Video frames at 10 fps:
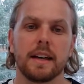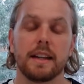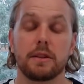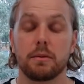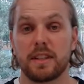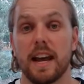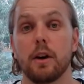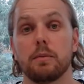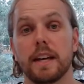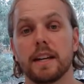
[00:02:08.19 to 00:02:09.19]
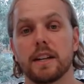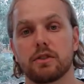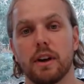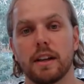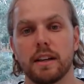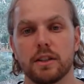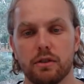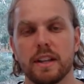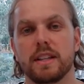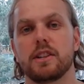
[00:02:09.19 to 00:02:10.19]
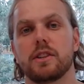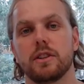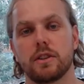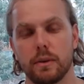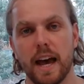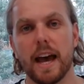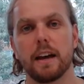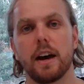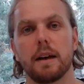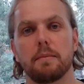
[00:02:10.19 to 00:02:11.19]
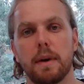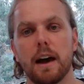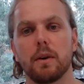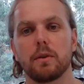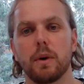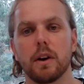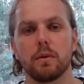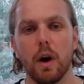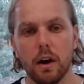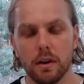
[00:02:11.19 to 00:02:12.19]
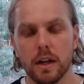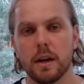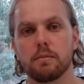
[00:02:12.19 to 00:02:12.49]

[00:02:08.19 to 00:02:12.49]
And this was to help lead Australia's transition to an AI-powered world while